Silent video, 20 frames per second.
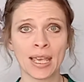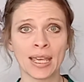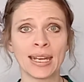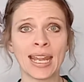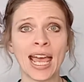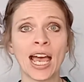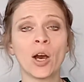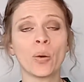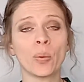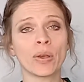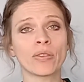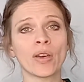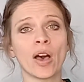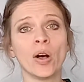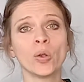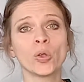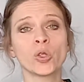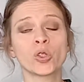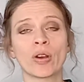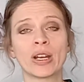Now, with
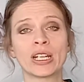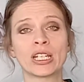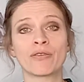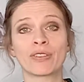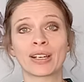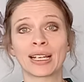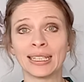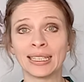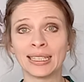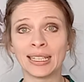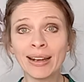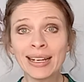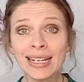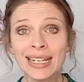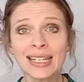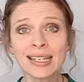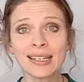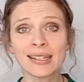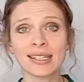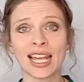ulcerative
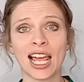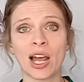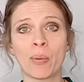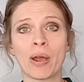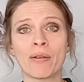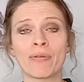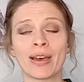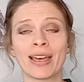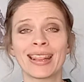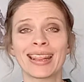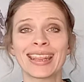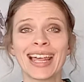colitis, however,